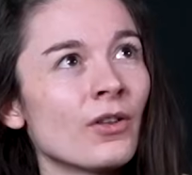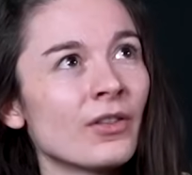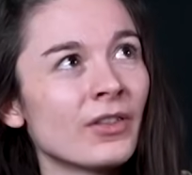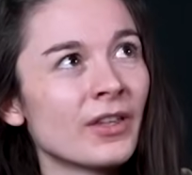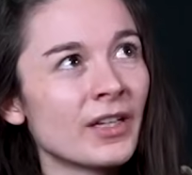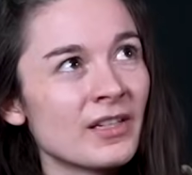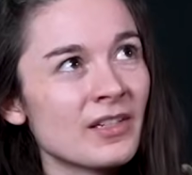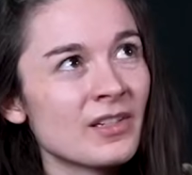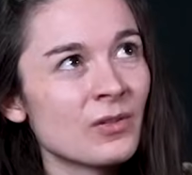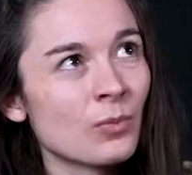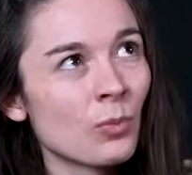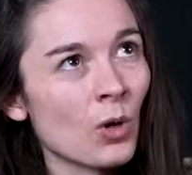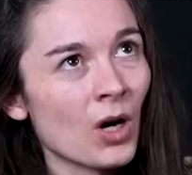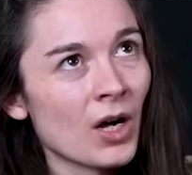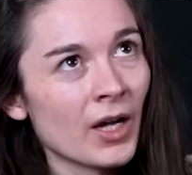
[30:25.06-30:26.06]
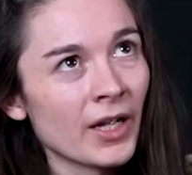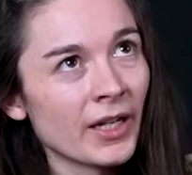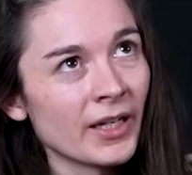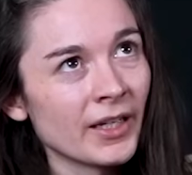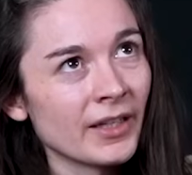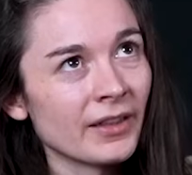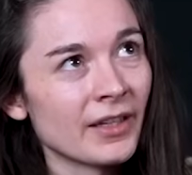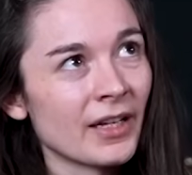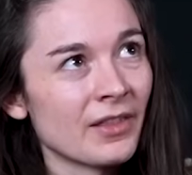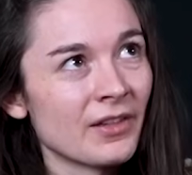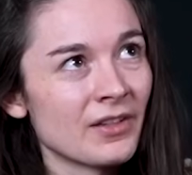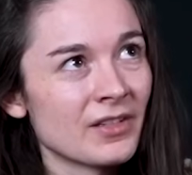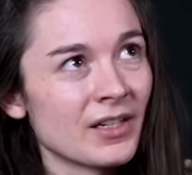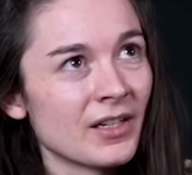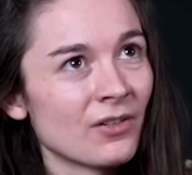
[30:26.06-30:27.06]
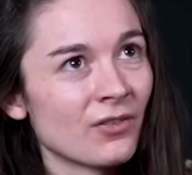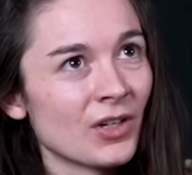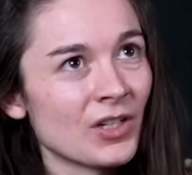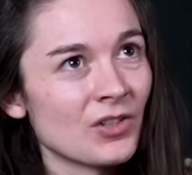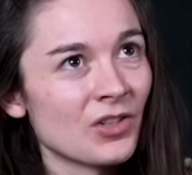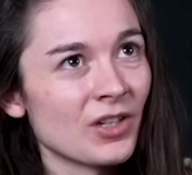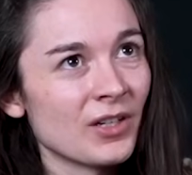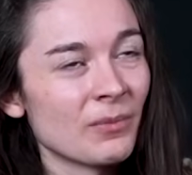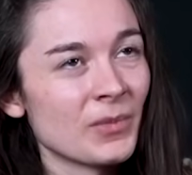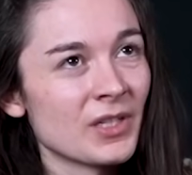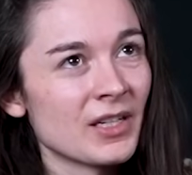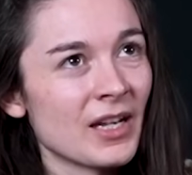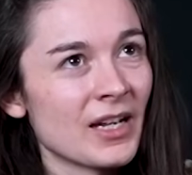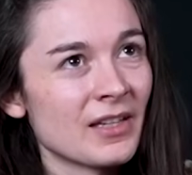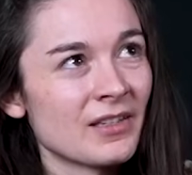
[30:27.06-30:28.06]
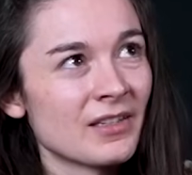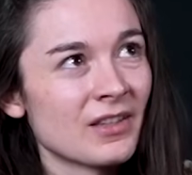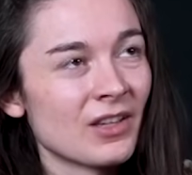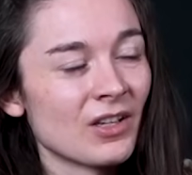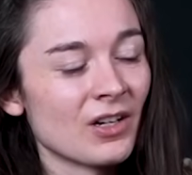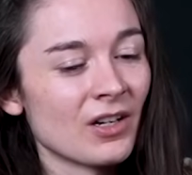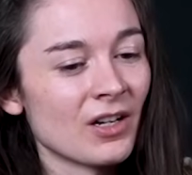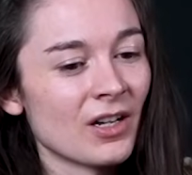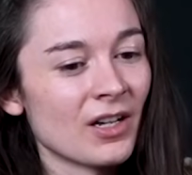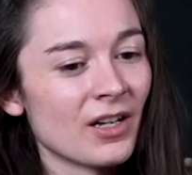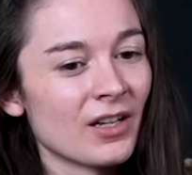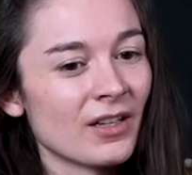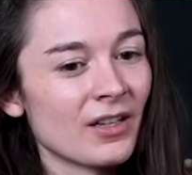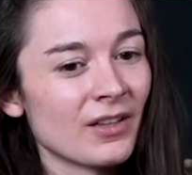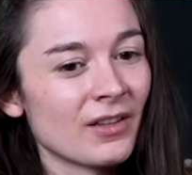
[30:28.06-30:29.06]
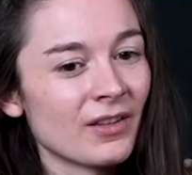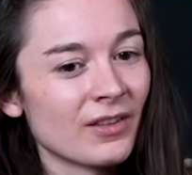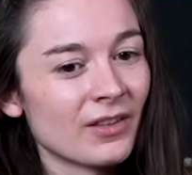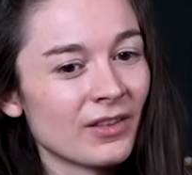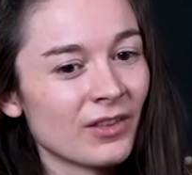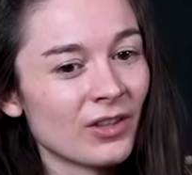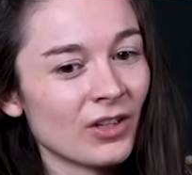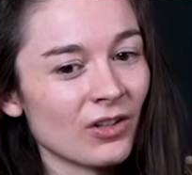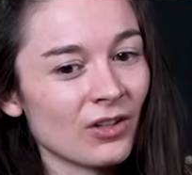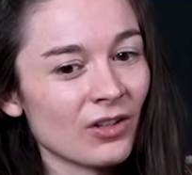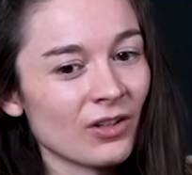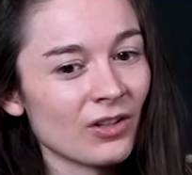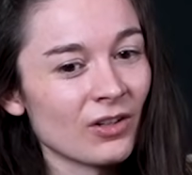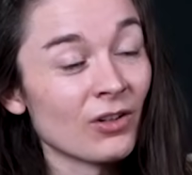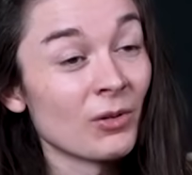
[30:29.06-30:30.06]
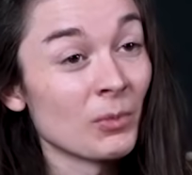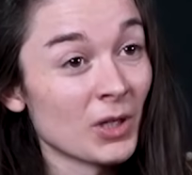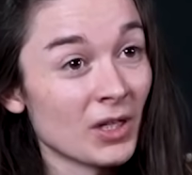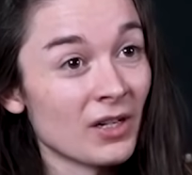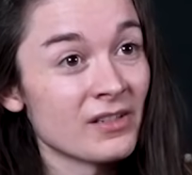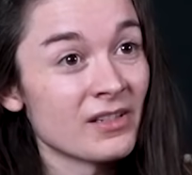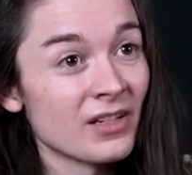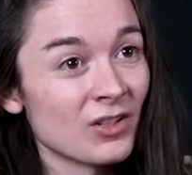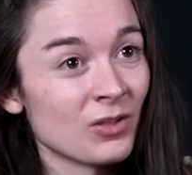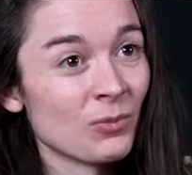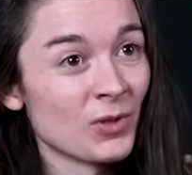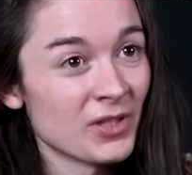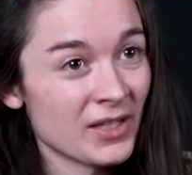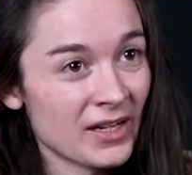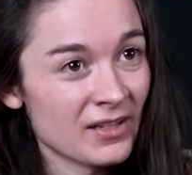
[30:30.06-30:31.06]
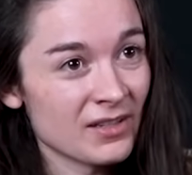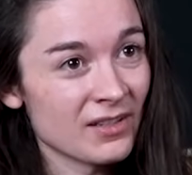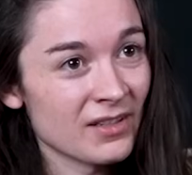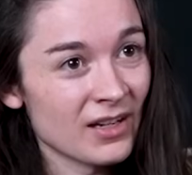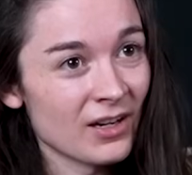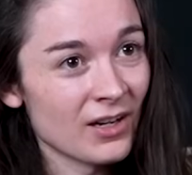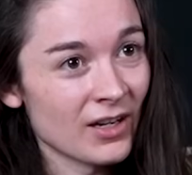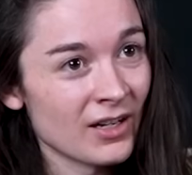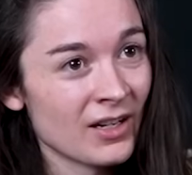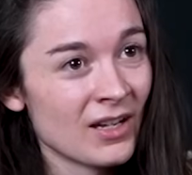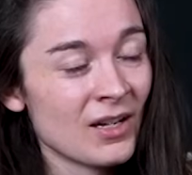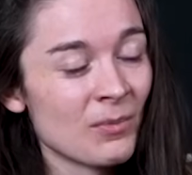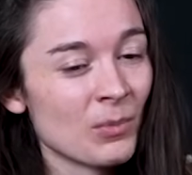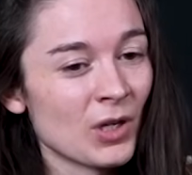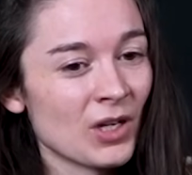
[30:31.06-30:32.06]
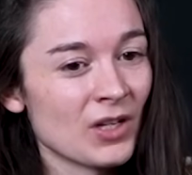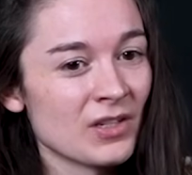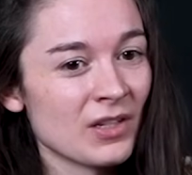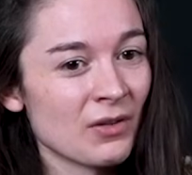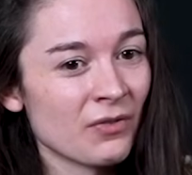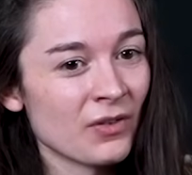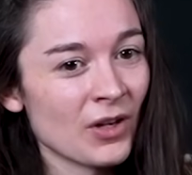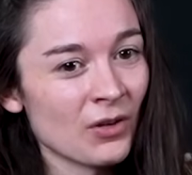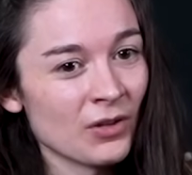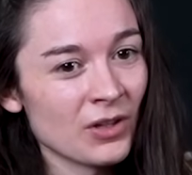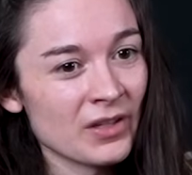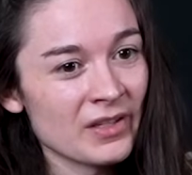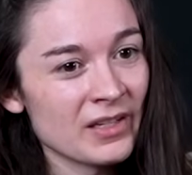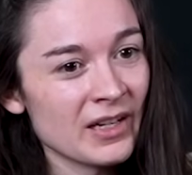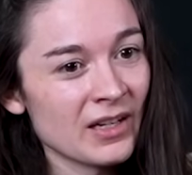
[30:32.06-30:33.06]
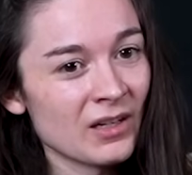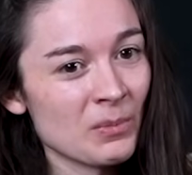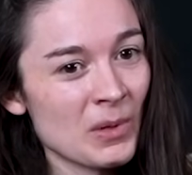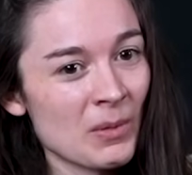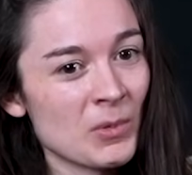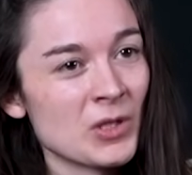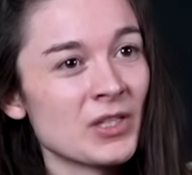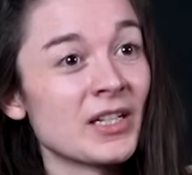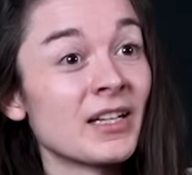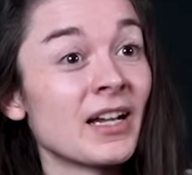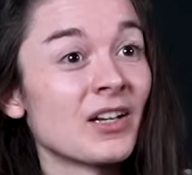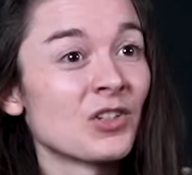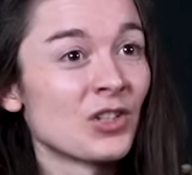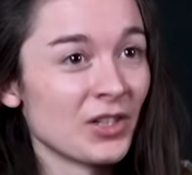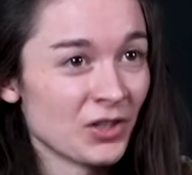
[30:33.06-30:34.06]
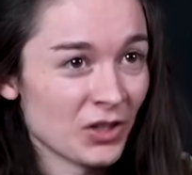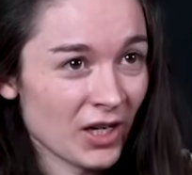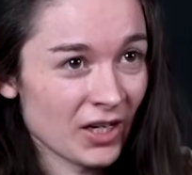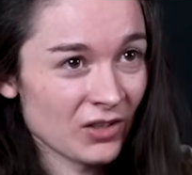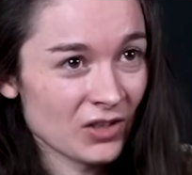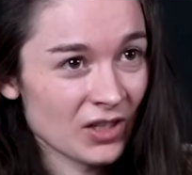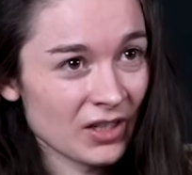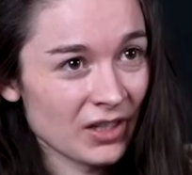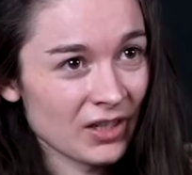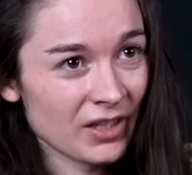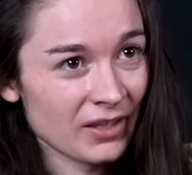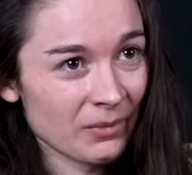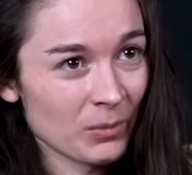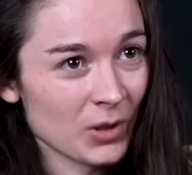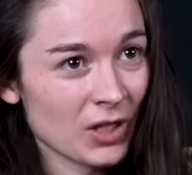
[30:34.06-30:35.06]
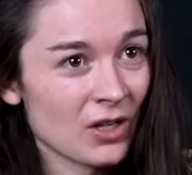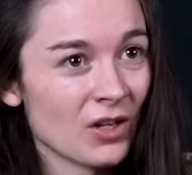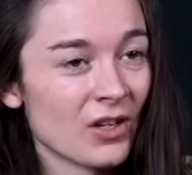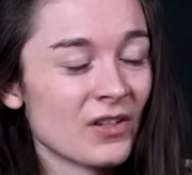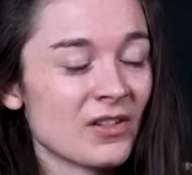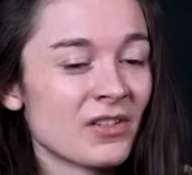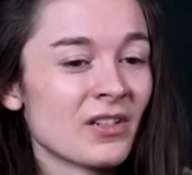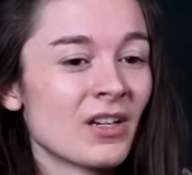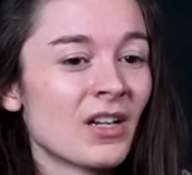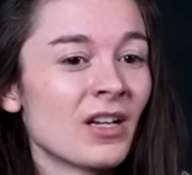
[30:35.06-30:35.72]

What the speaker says: this is why then the Zia regime said that the criminalization was necessary, because they felt that the Second Amendment didn't actually change anything because,